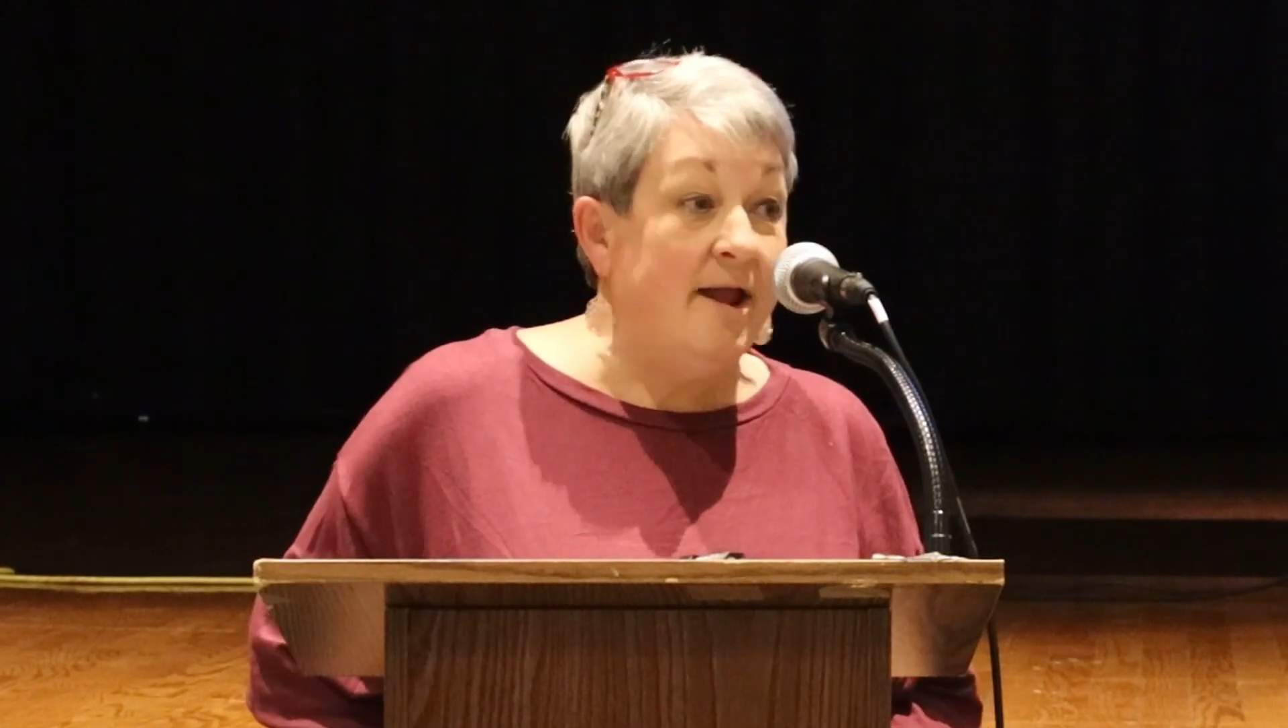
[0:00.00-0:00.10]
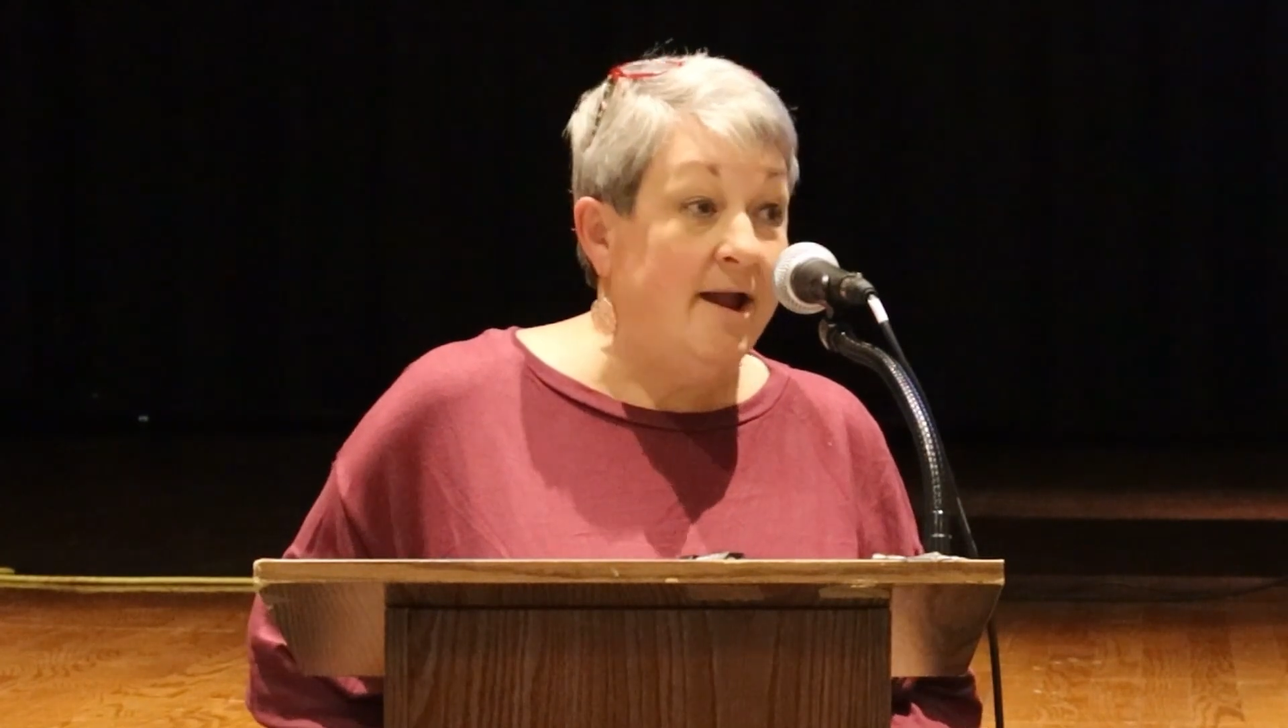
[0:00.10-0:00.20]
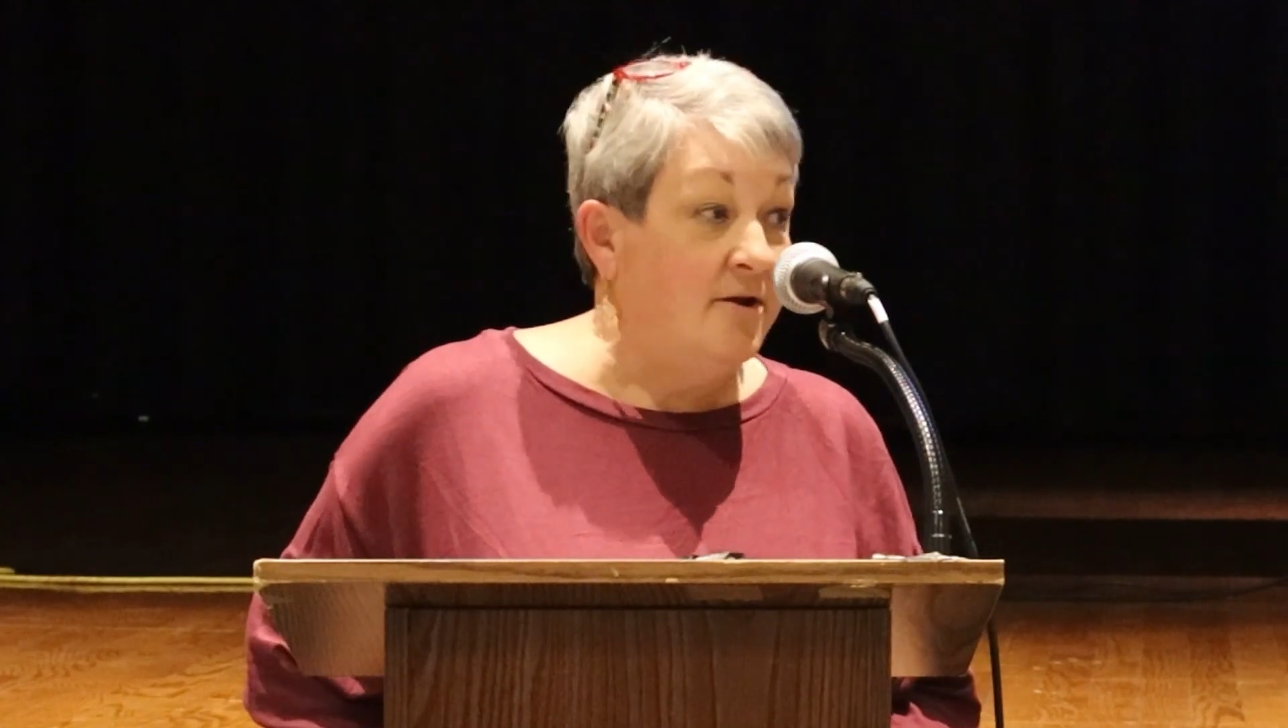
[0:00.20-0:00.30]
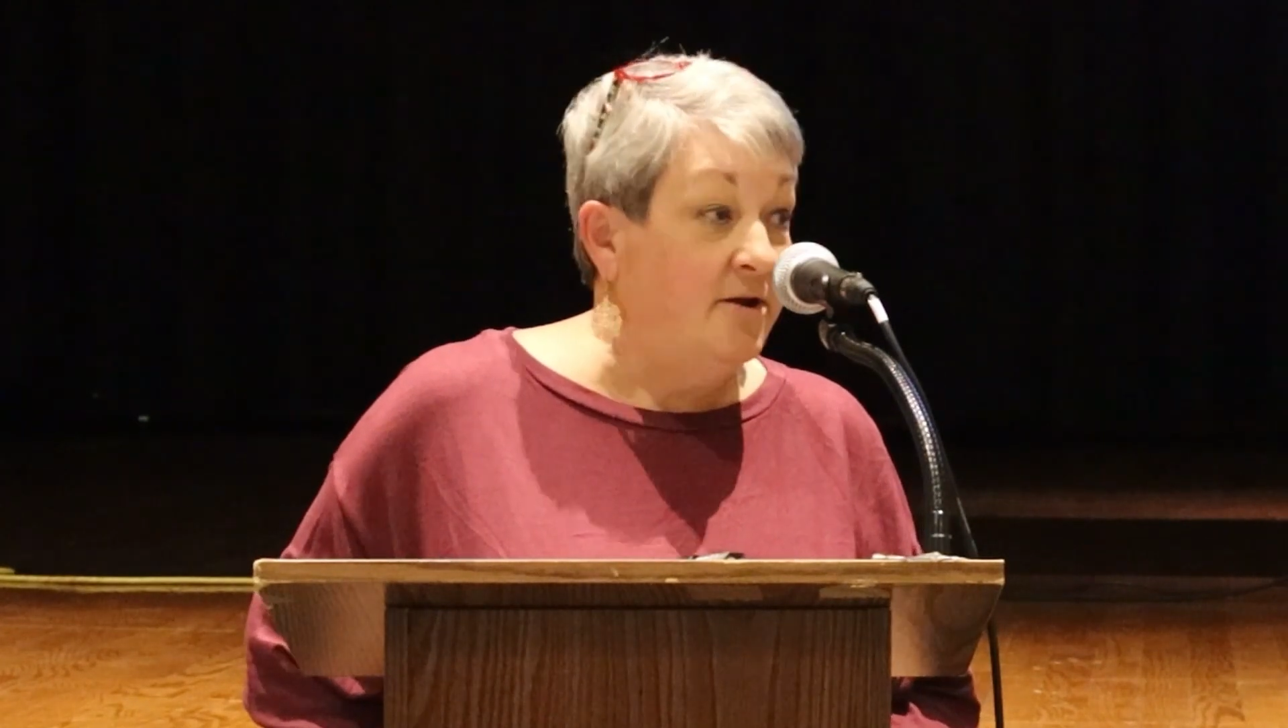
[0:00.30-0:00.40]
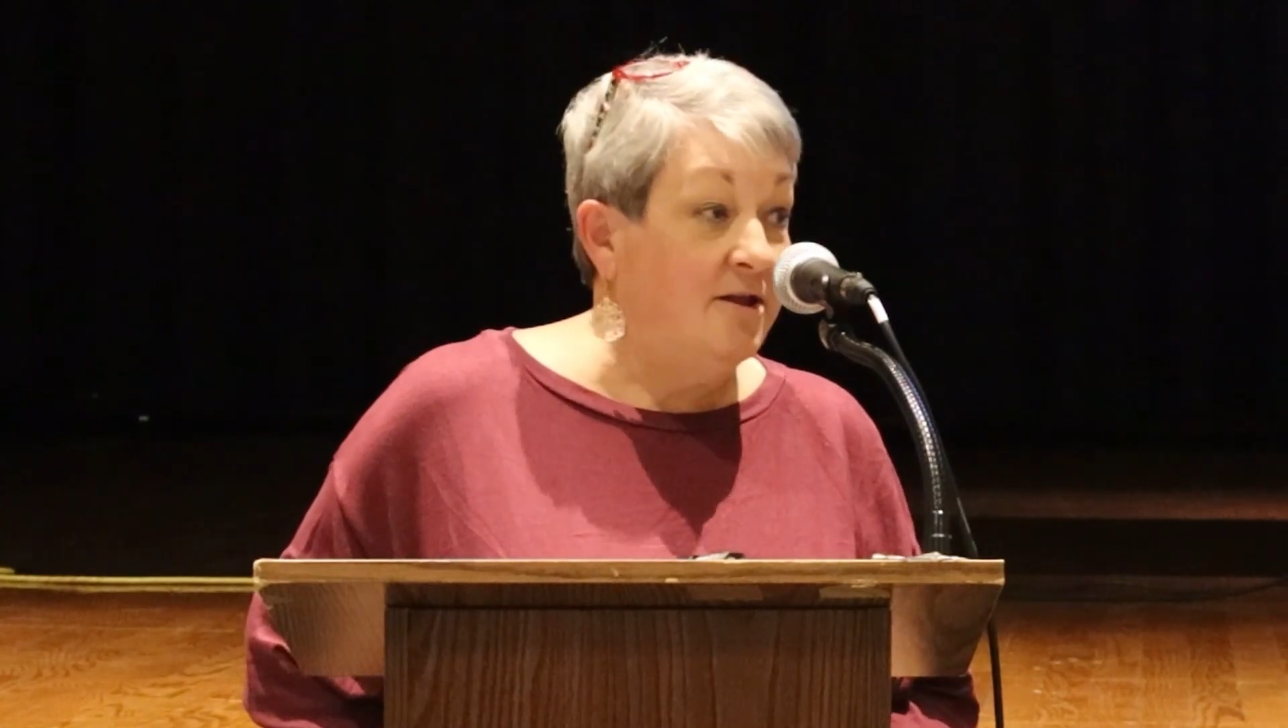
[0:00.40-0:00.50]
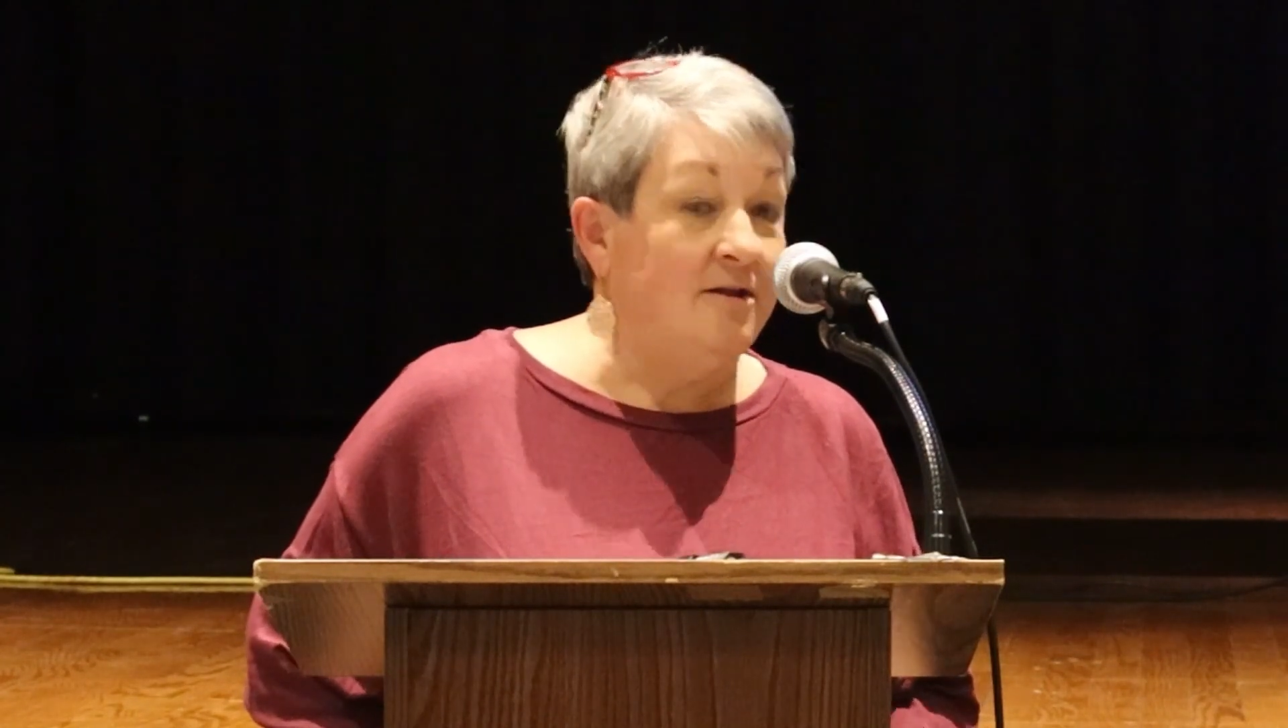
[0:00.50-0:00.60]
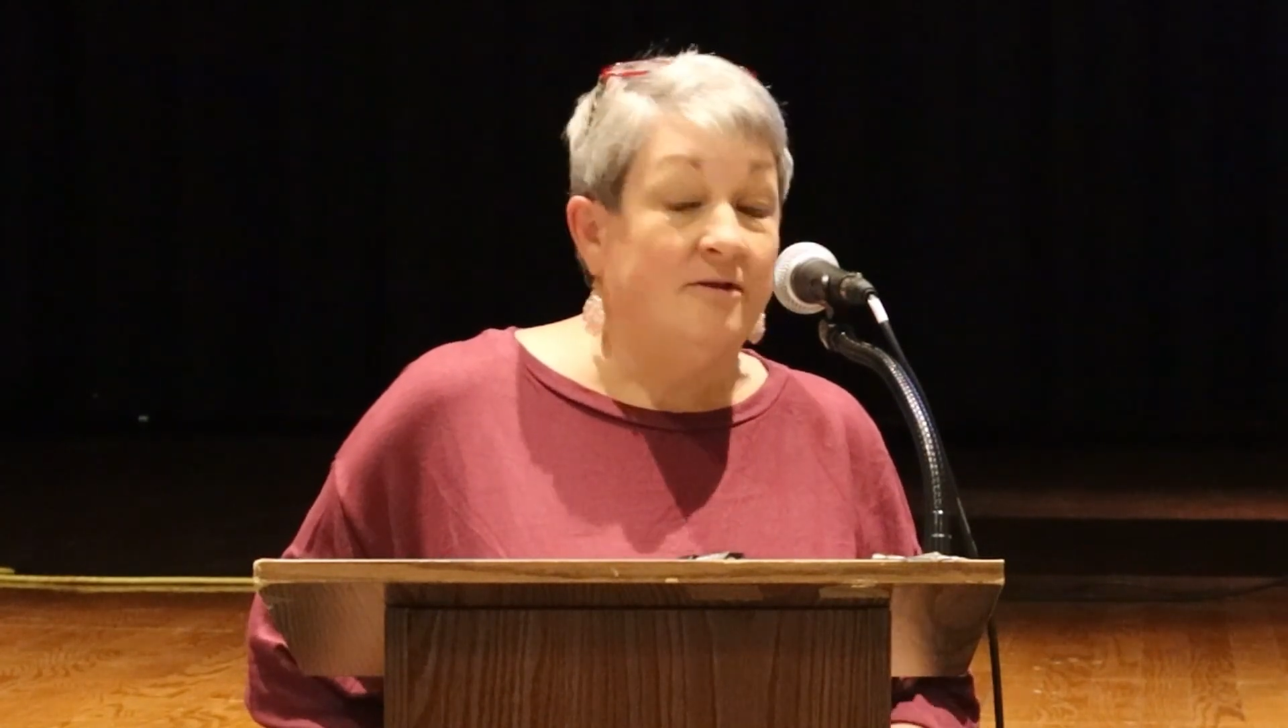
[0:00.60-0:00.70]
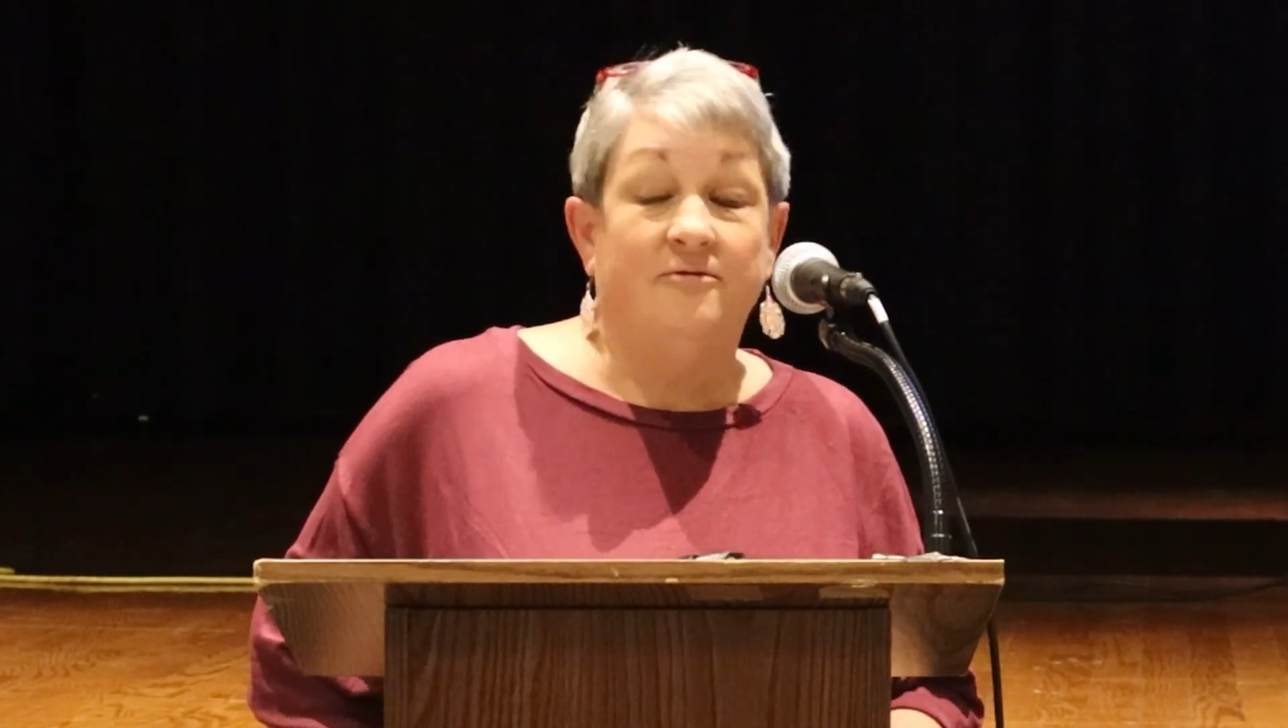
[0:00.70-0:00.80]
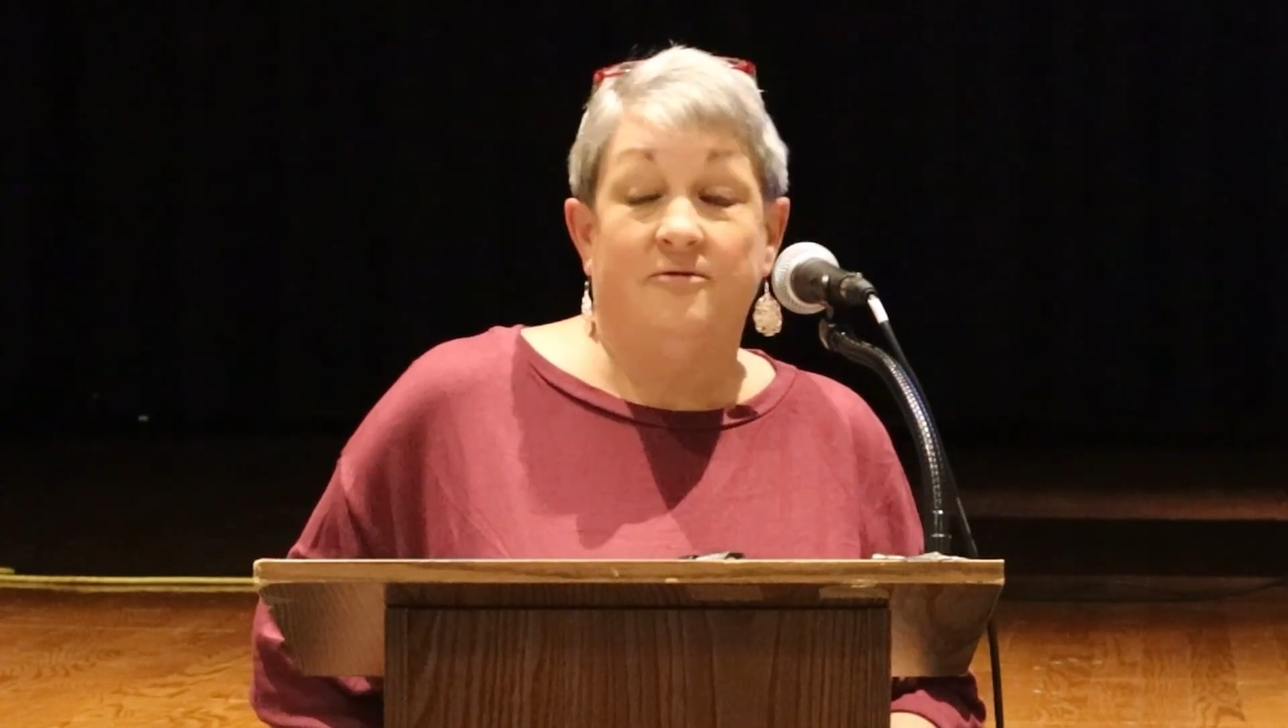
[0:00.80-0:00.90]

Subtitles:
county,